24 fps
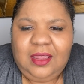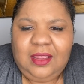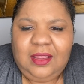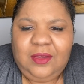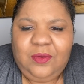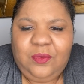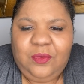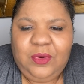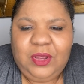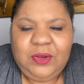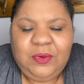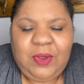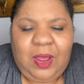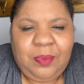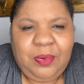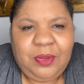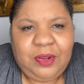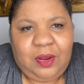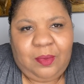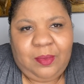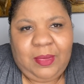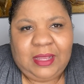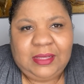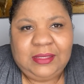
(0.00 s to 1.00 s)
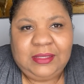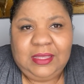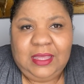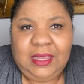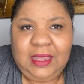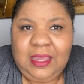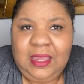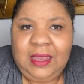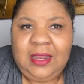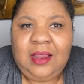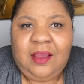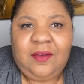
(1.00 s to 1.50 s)
what do I put on my
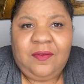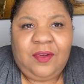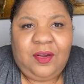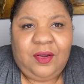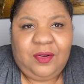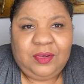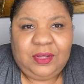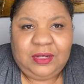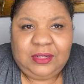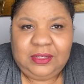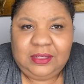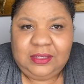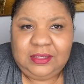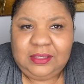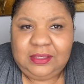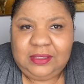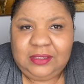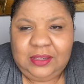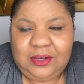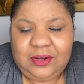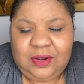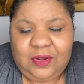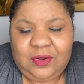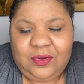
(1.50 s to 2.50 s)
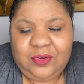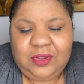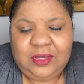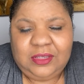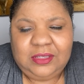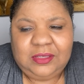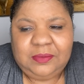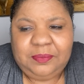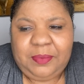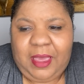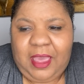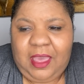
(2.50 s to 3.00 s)
skin? I've heard that this,
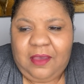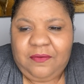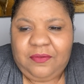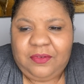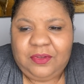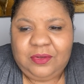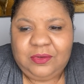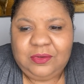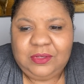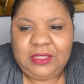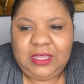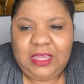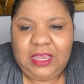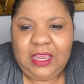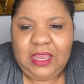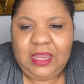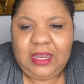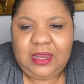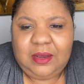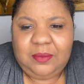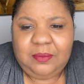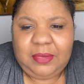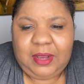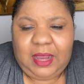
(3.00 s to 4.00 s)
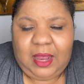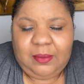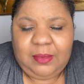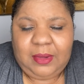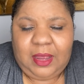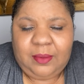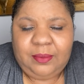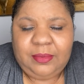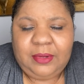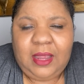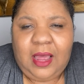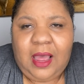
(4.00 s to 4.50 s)
is bad for your skin and blah,
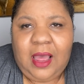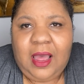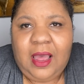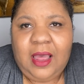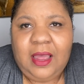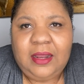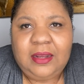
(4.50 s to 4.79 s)
blah, blah.